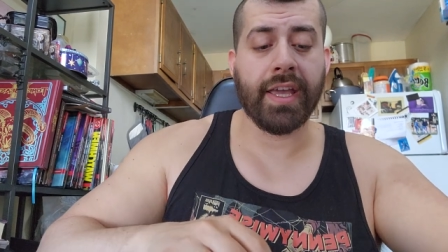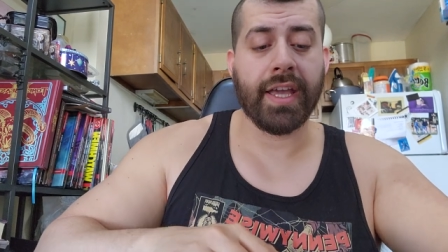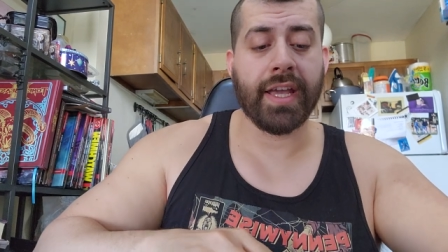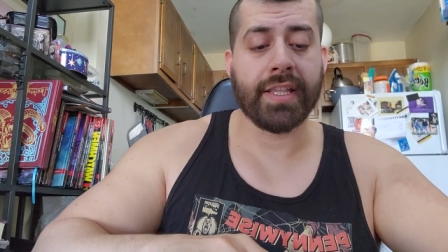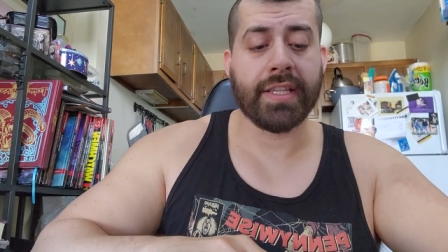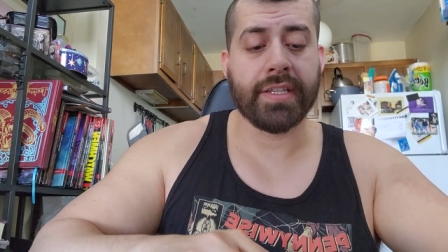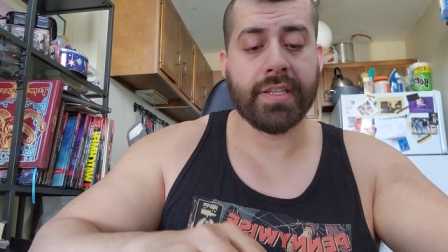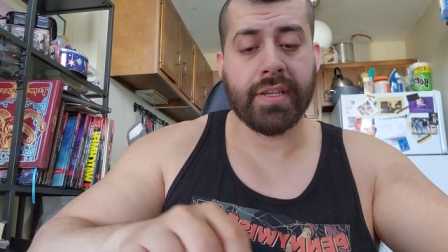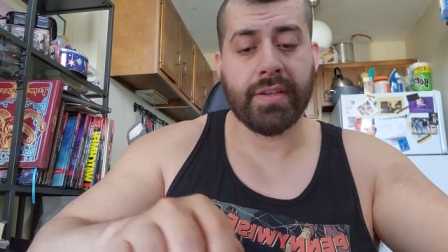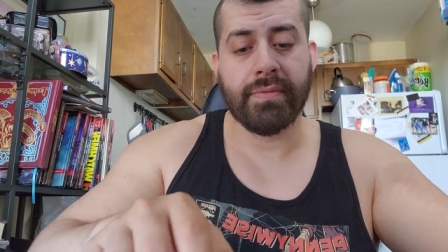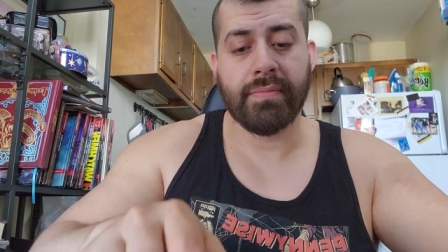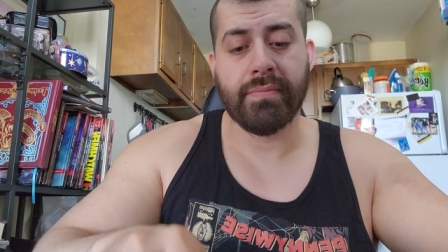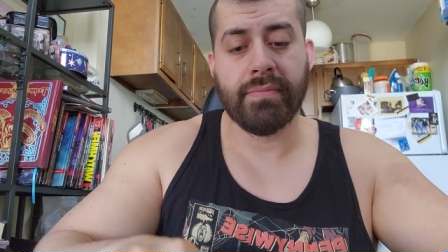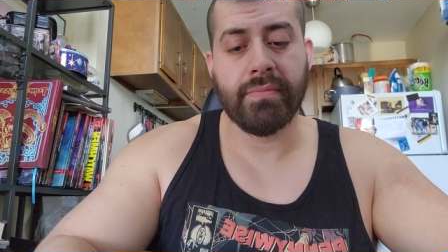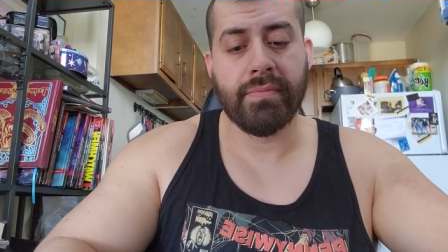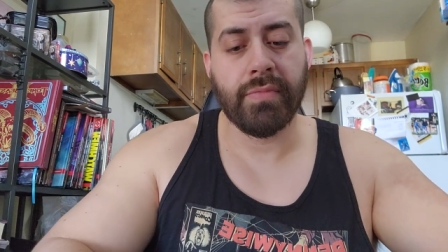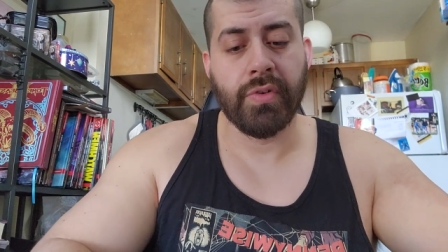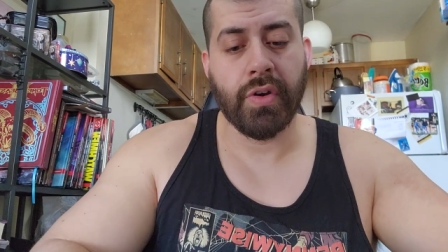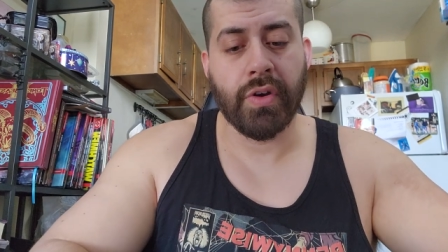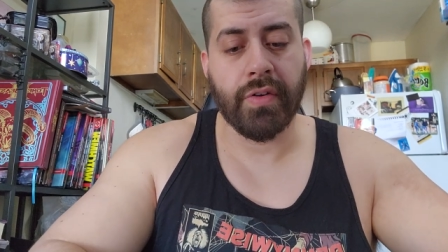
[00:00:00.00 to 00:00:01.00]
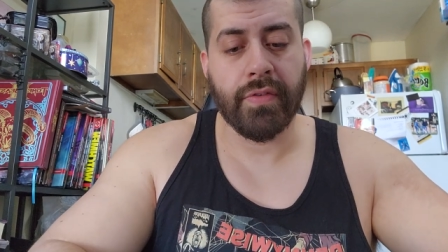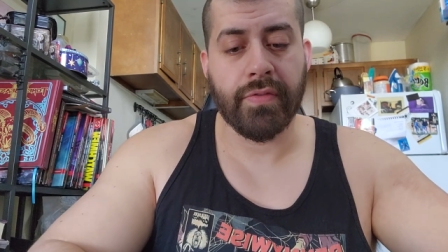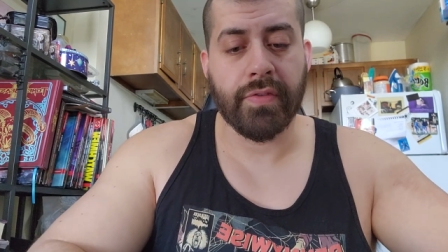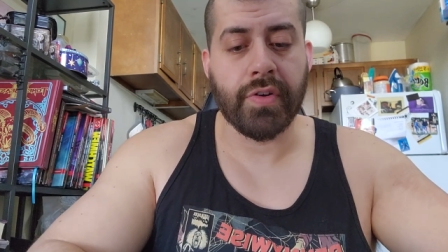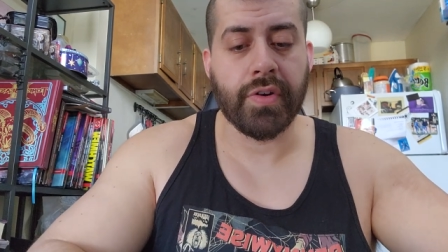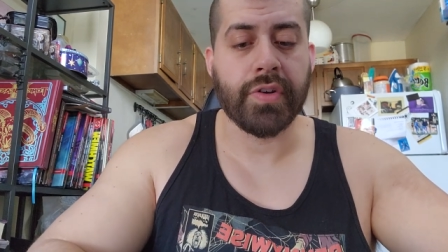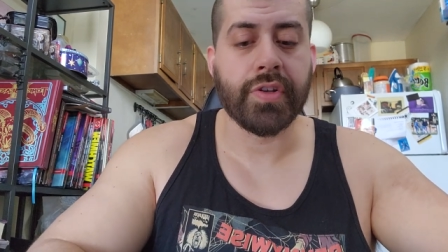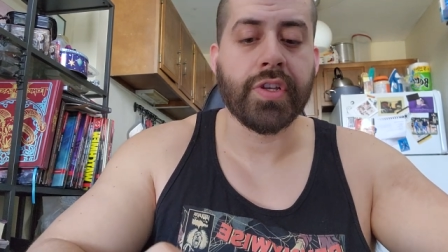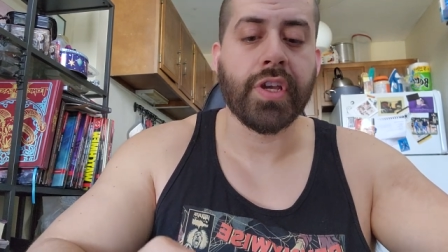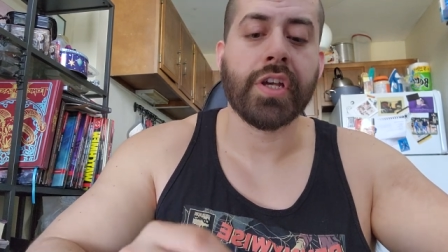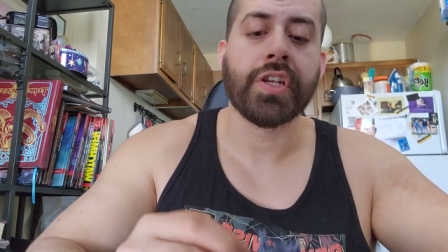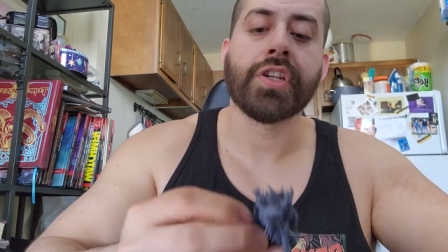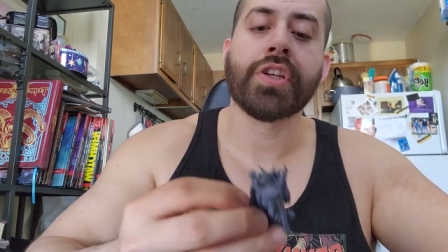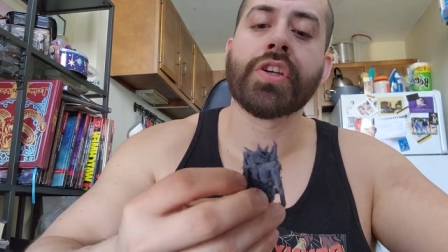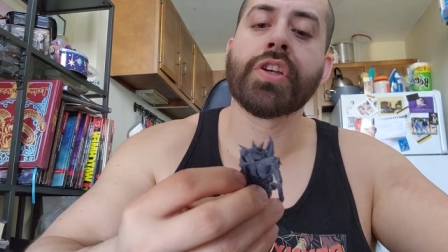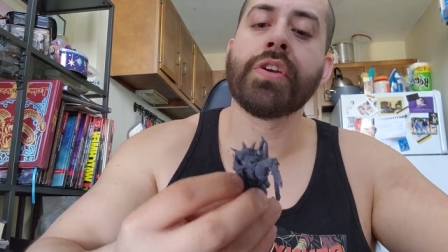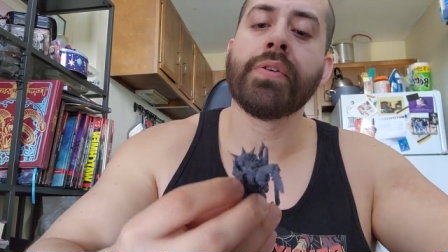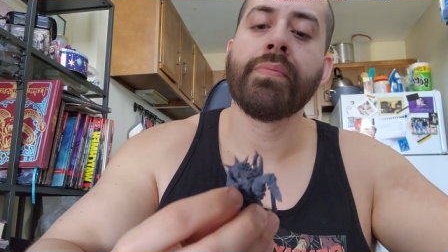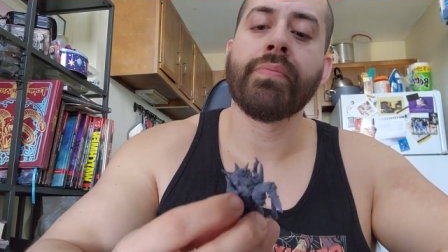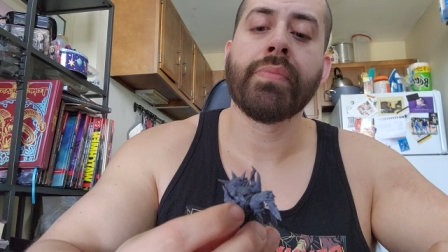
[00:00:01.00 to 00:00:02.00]
it gets nerfed or
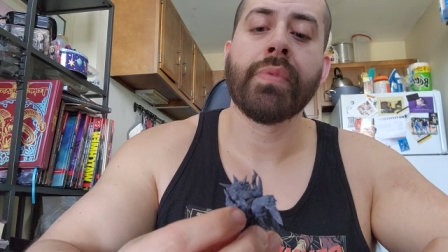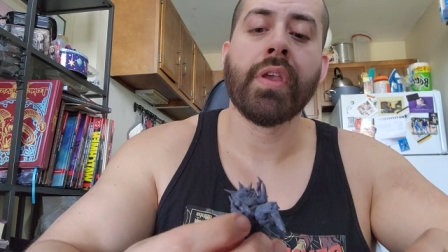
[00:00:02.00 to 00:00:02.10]
such.